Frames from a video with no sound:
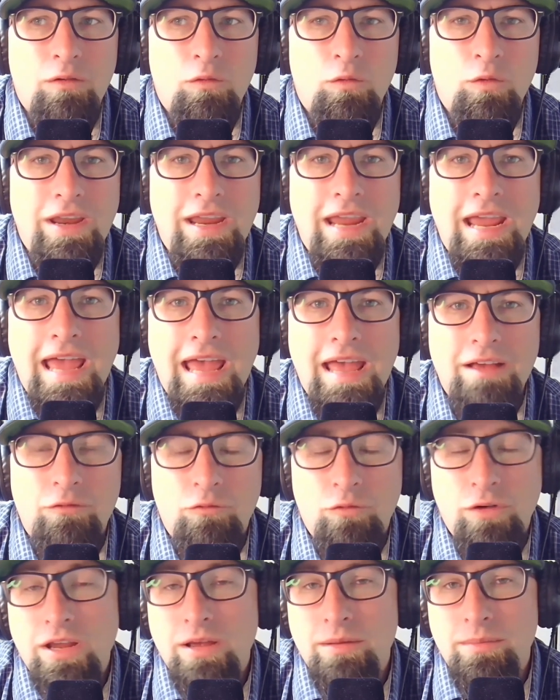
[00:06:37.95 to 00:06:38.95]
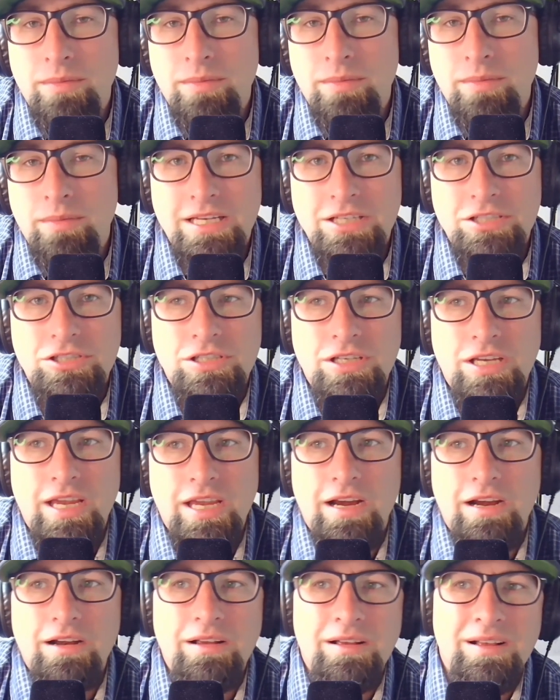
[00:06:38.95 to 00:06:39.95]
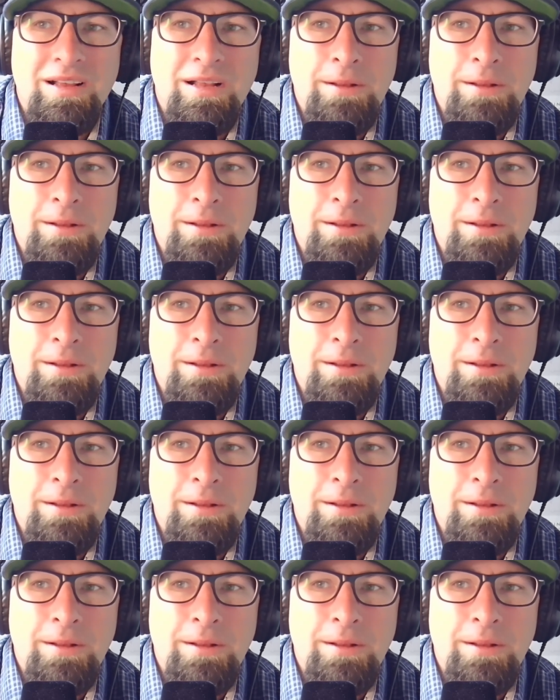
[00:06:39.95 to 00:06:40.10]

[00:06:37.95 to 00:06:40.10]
rehabilitation care,